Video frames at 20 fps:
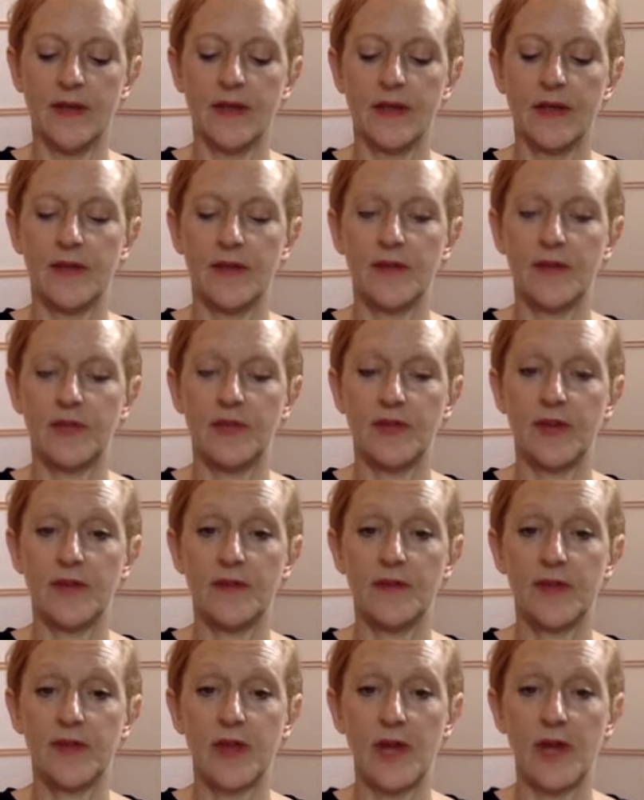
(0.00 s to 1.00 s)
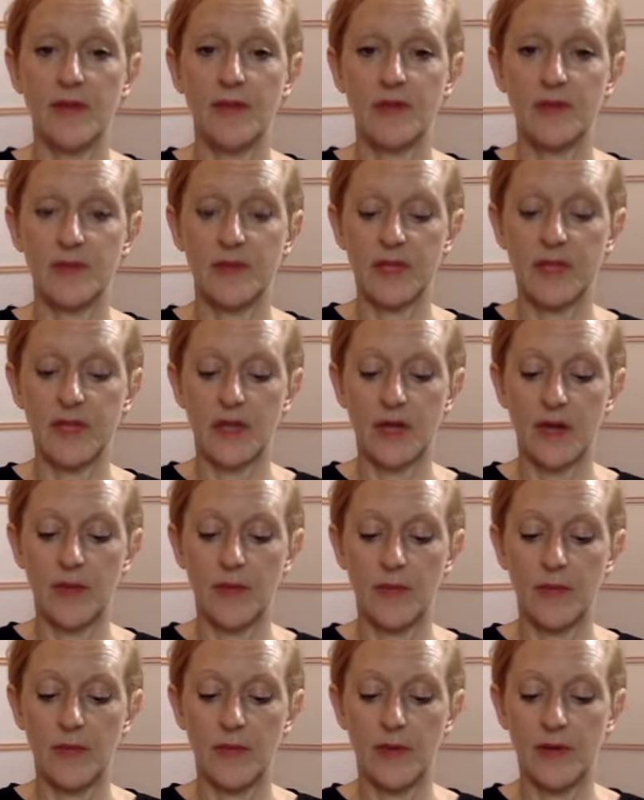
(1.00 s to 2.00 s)
Give yourself time to
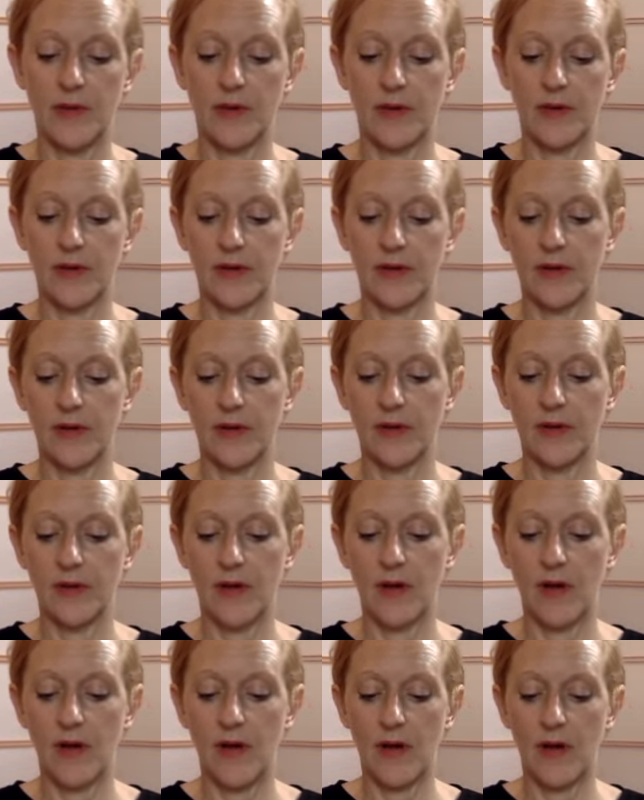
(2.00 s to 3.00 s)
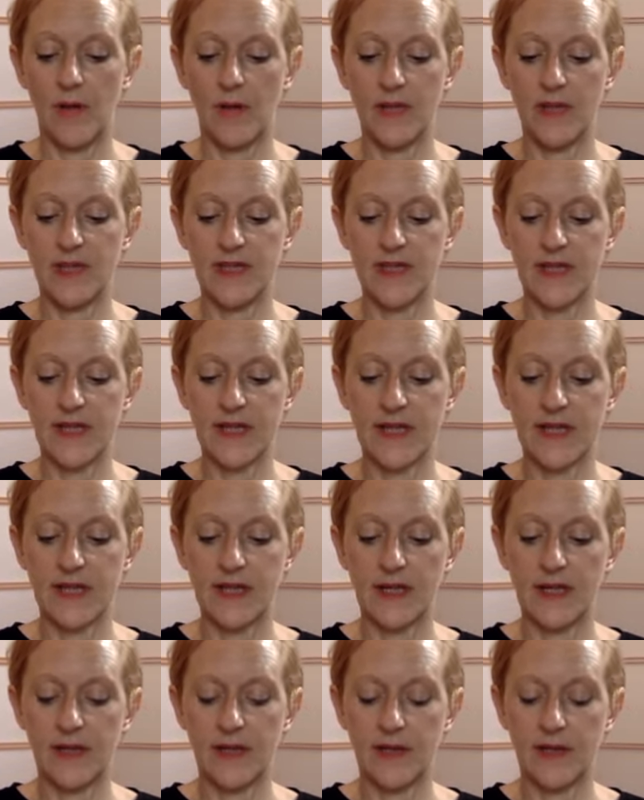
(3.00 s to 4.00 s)
become calm and steady.